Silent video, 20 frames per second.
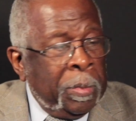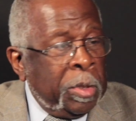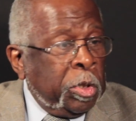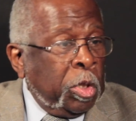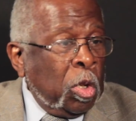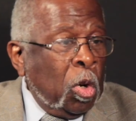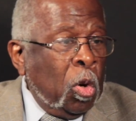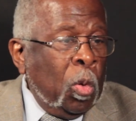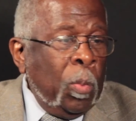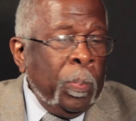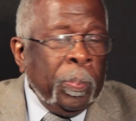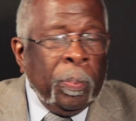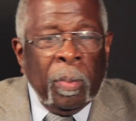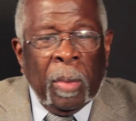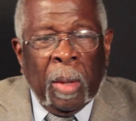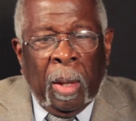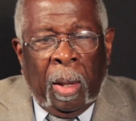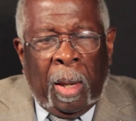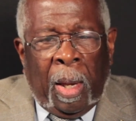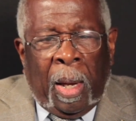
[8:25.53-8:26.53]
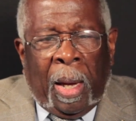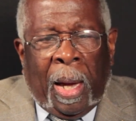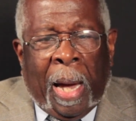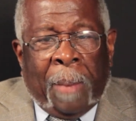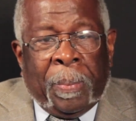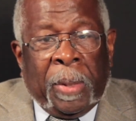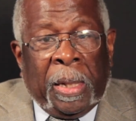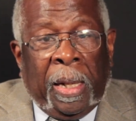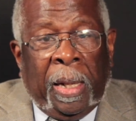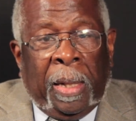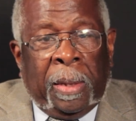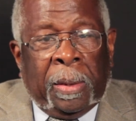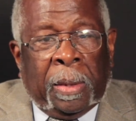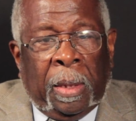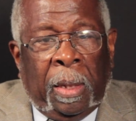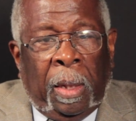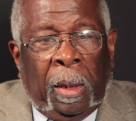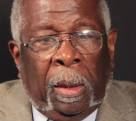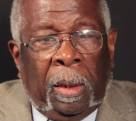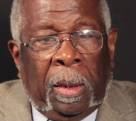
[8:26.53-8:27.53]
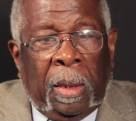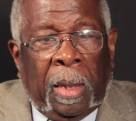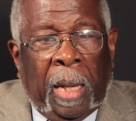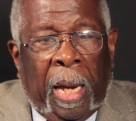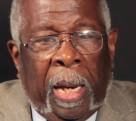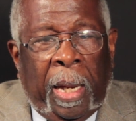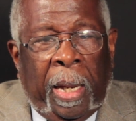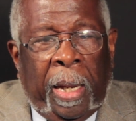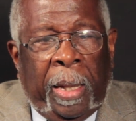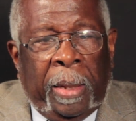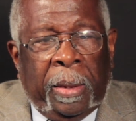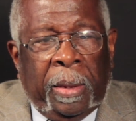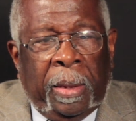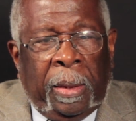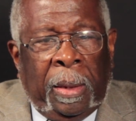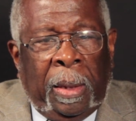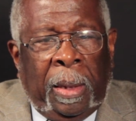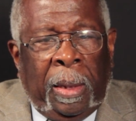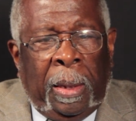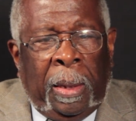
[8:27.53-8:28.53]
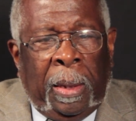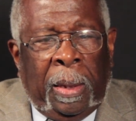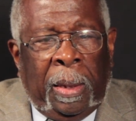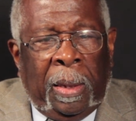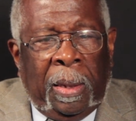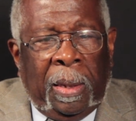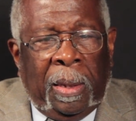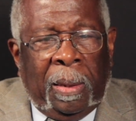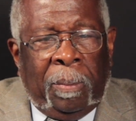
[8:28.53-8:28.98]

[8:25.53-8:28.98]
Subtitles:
So I began to look at the